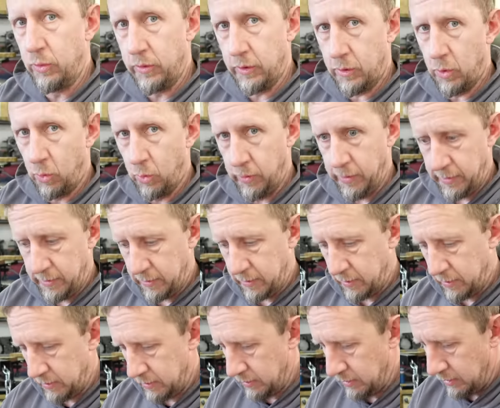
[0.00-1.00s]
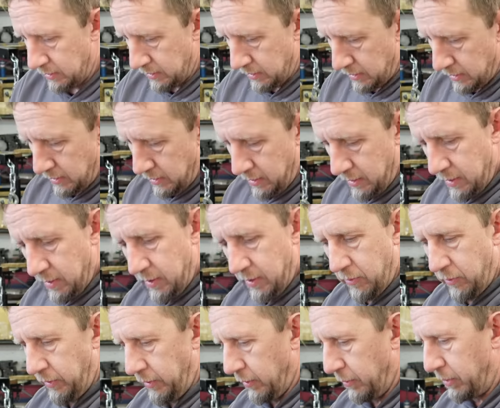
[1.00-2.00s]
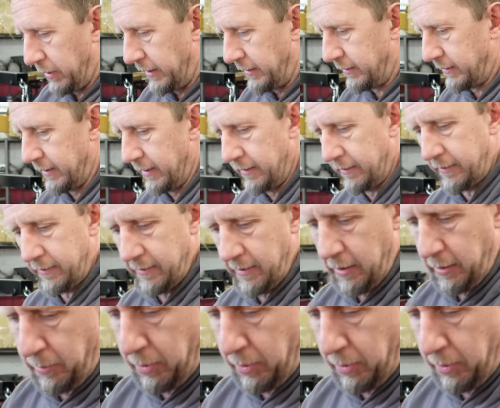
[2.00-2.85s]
the coolant. We replaced this and our